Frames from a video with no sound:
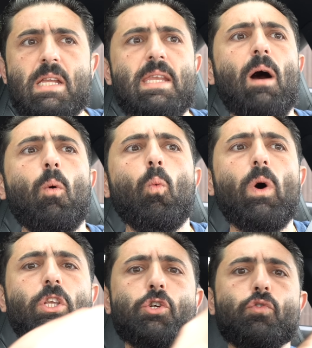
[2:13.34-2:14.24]
Now,
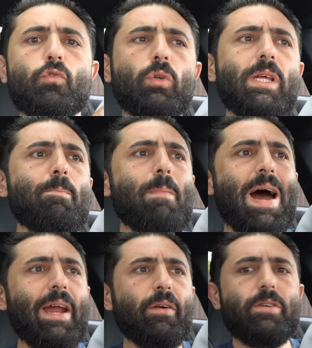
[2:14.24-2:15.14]
what truly
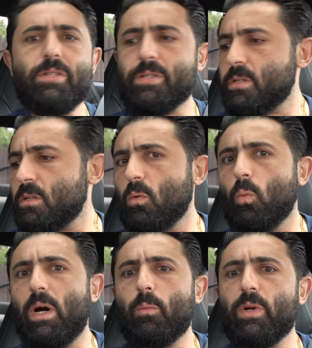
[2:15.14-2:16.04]
matters
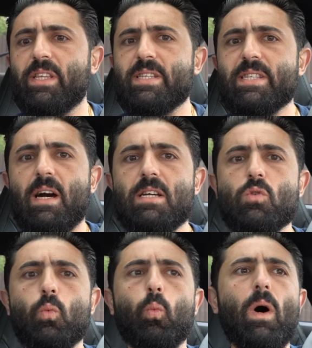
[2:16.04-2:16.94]
when we
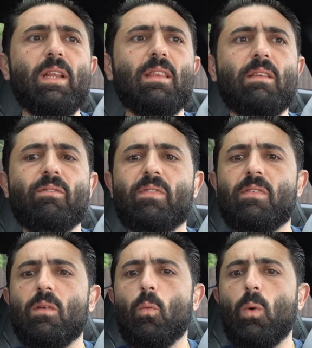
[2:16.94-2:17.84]
discuss what
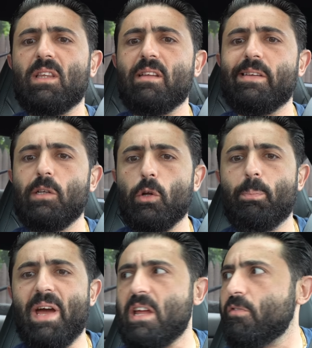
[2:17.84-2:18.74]
the dealer
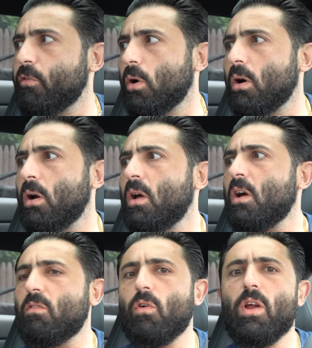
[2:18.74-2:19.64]
paid for
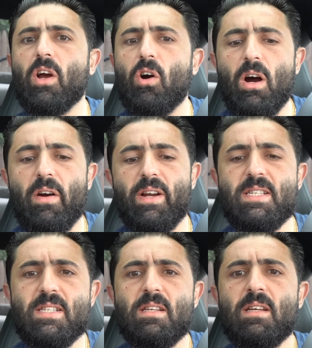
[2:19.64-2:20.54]
the car
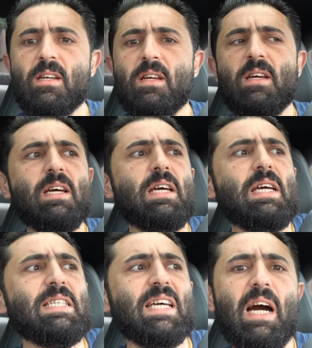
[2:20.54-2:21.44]

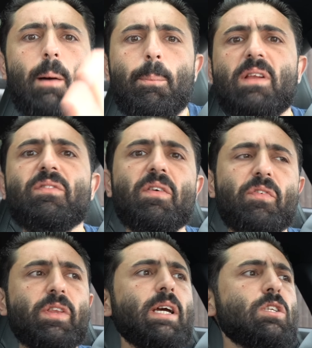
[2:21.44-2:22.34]
is a couple of
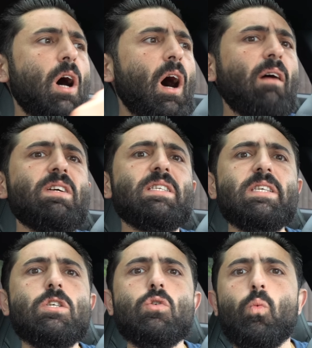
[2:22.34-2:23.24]
different things.
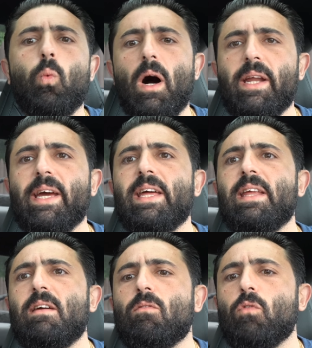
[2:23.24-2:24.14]
Obviously, you want to hit
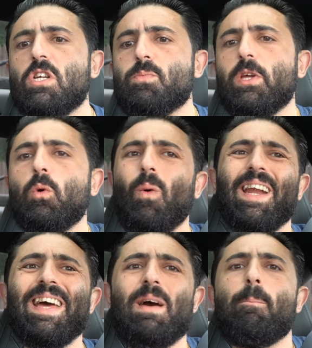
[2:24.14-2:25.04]
invoice, but you
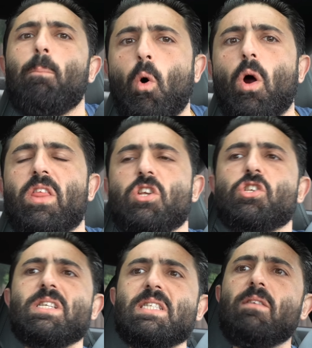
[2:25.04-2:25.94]
want to hit more than
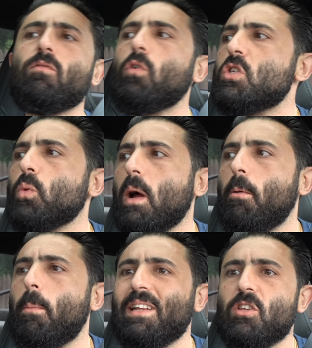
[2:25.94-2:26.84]
just invoice. What
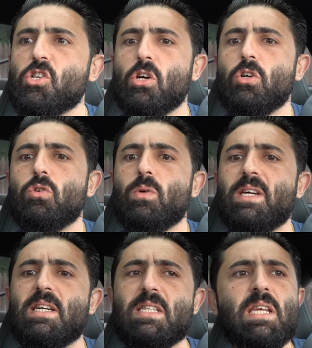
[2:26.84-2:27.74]
I'm about to show you
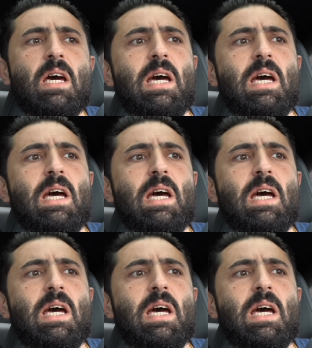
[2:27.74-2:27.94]
is